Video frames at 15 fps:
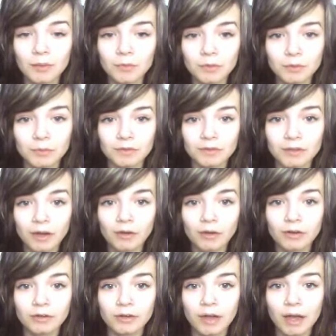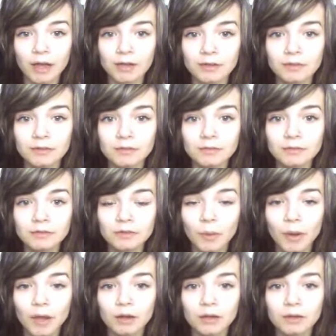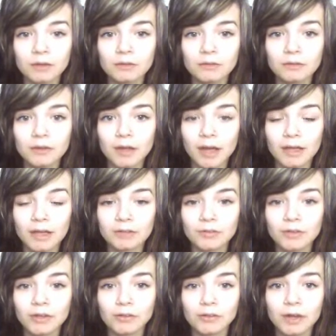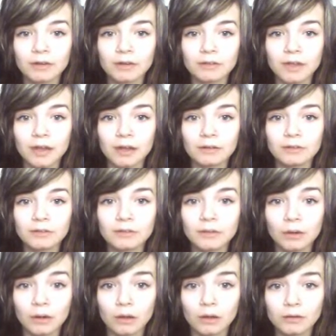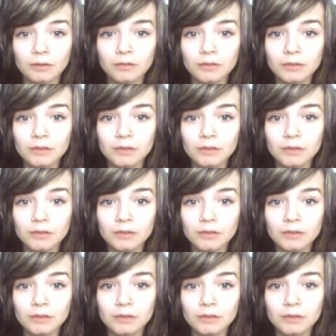I'm going to be staring in your eyes quite a lot. I kind of stare in Hannah's eyes a lot.